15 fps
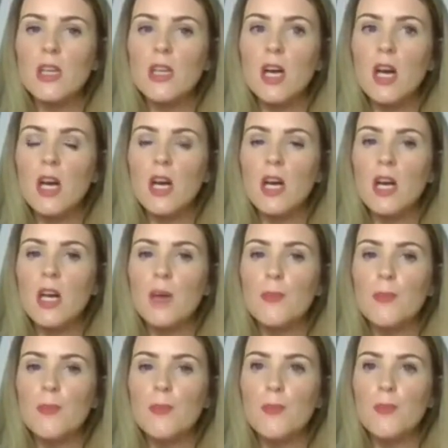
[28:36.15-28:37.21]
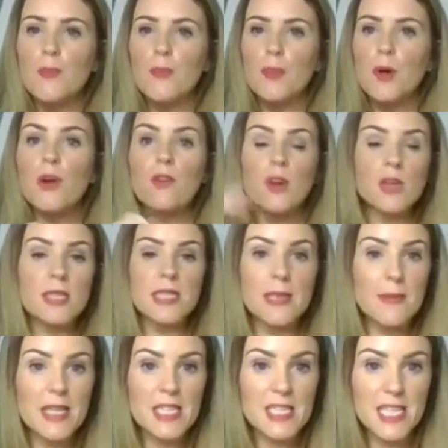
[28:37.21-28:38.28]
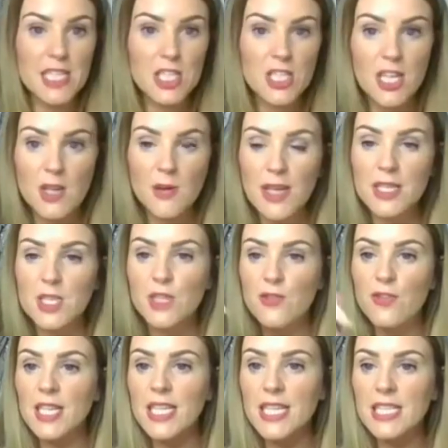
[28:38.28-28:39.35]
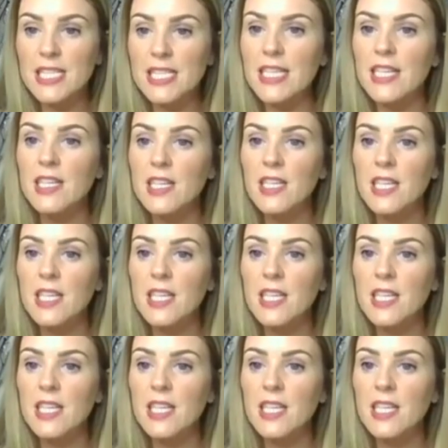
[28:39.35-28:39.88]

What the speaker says: but I've got a sleep meditation anyway, so if you need it,